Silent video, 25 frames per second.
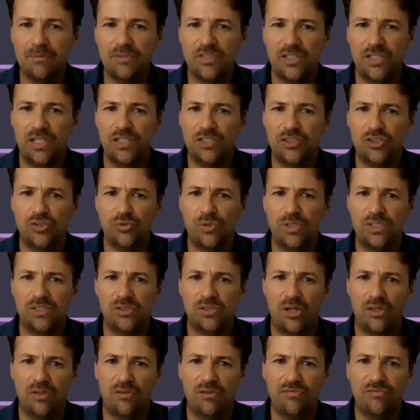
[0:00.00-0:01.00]
the issue is
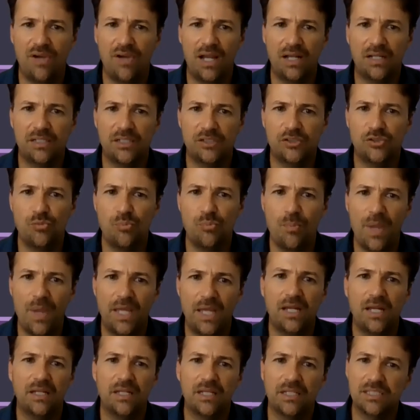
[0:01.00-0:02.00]
not the fact that you made
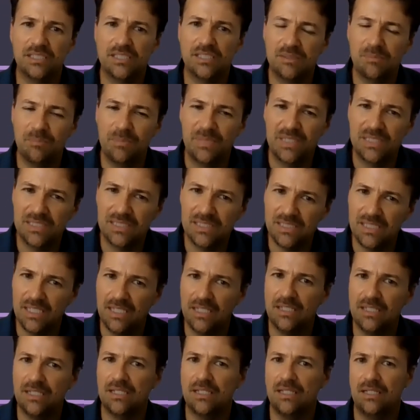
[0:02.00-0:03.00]
a
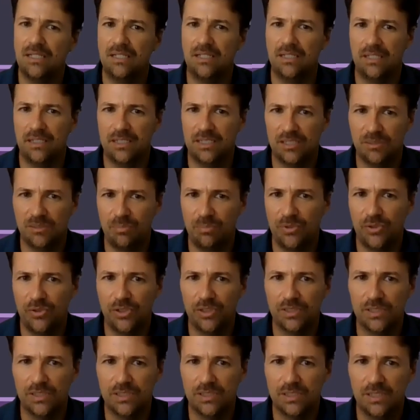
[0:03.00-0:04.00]
mistake in an
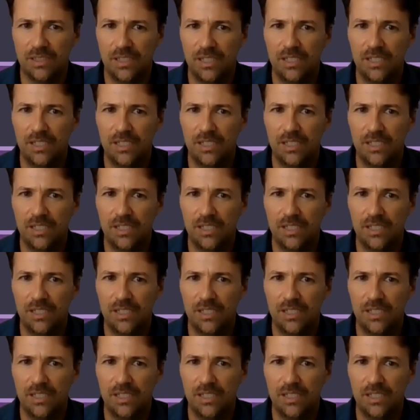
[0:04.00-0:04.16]
experience.